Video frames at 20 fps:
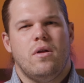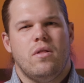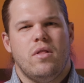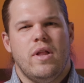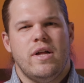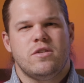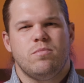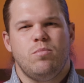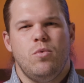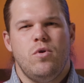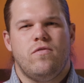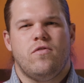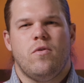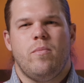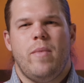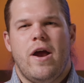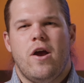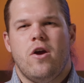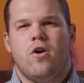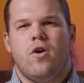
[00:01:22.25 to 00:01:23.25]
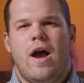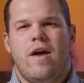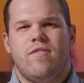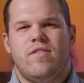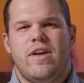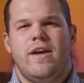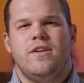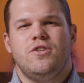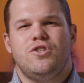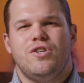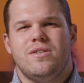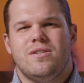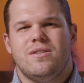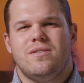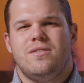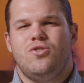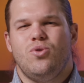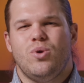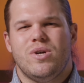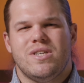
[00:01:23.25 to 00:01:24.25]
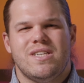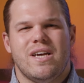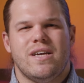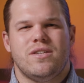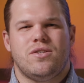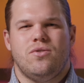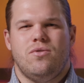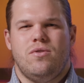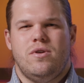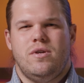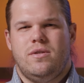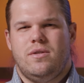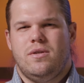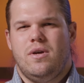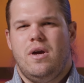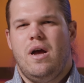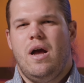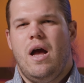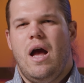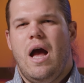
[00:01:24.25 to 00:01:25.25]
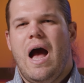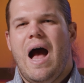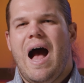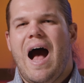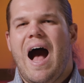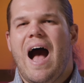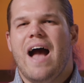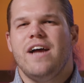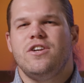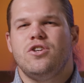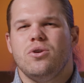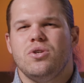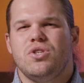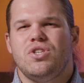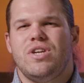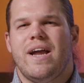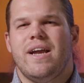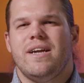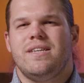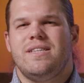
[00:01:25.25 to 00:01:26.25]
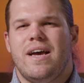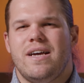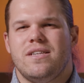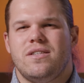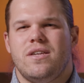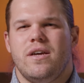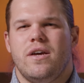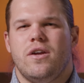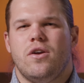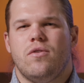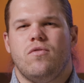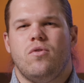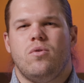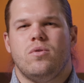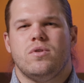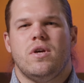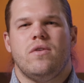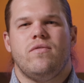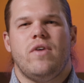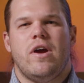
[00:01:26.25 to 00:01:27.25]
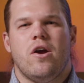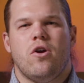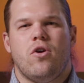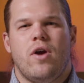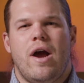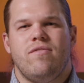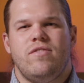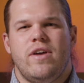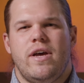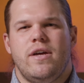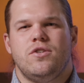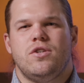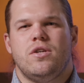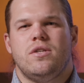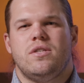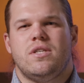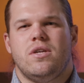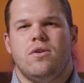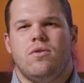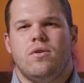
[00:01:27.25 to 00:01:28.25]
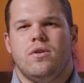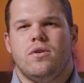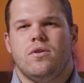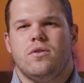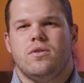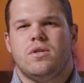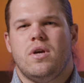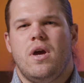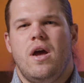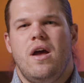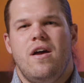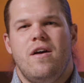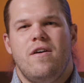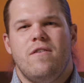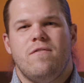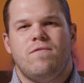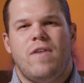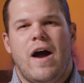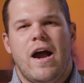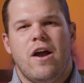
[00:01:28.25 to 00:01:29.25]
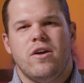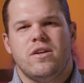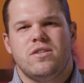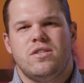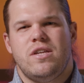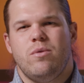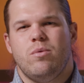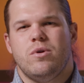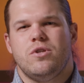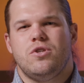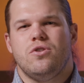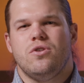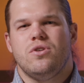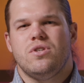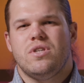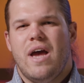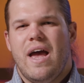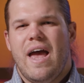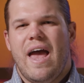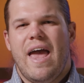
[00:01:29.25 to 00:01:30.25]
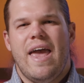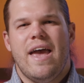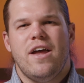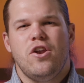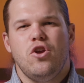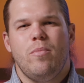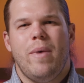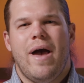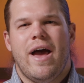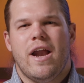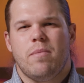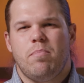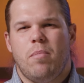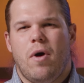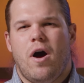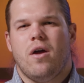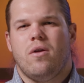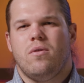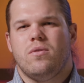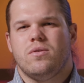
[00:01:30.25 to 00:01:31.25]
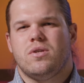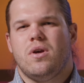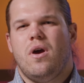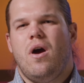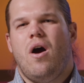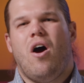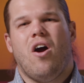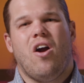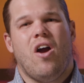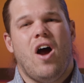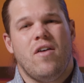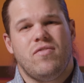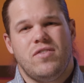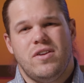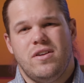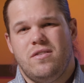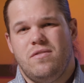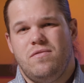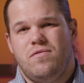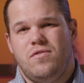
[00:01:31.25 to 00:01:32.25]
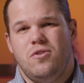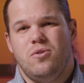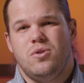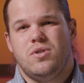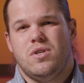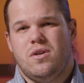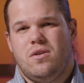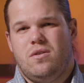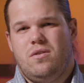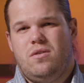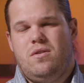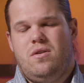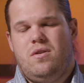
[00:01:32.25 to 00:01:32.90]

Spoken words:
Let's move from aircraft engines to accessories. Hydrostatic testing intervals of aircraft engine cylinders, fire extinguishers, and pneumatic bottles are often confusing.